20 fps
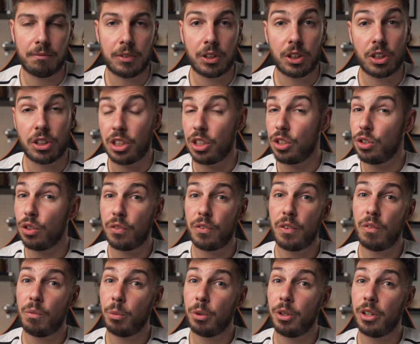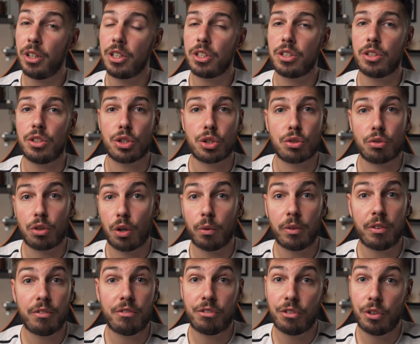Because there's nothing worse than
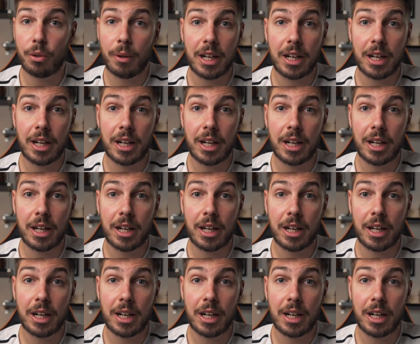scrolling through